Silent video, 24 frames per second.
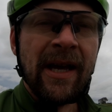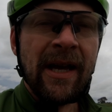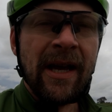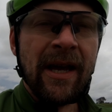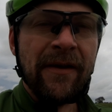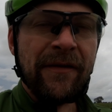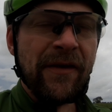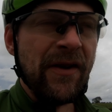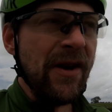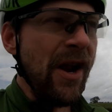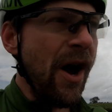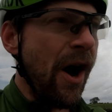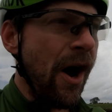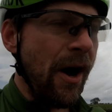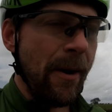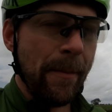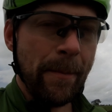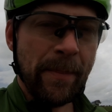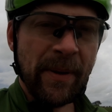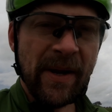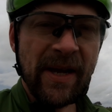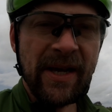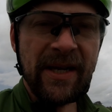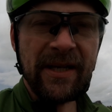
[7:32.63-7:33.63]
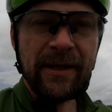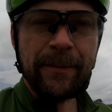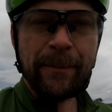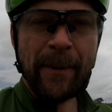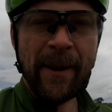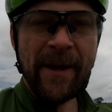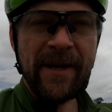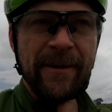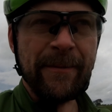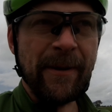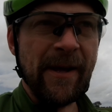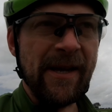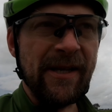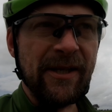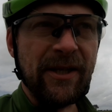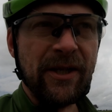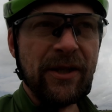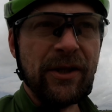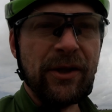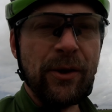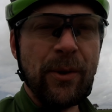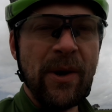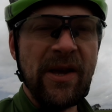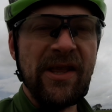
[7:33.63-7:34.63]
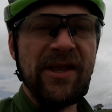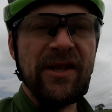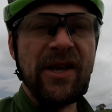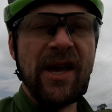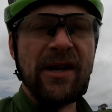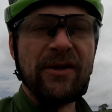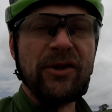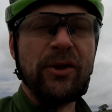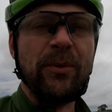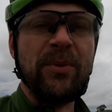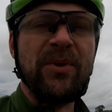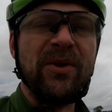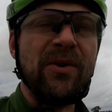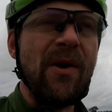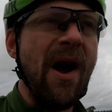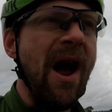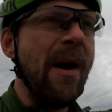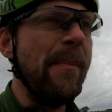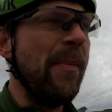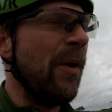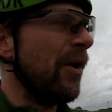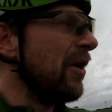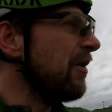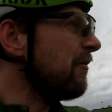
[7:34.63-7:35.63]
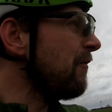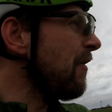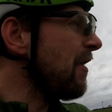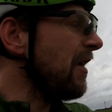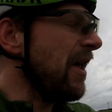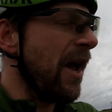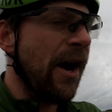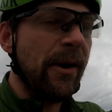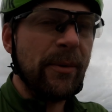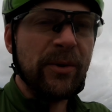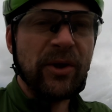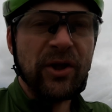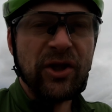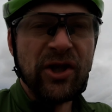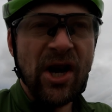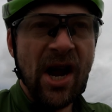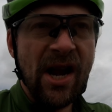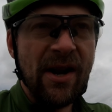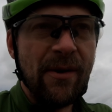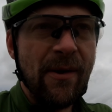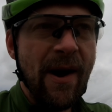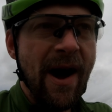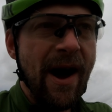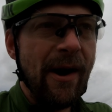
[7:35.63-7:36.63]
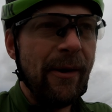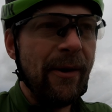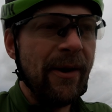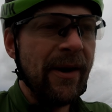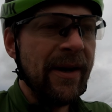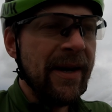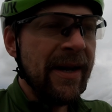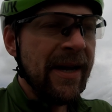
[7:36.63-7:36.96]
If you're not, please, please, please do hit that subscribe button. It really helps the channel out.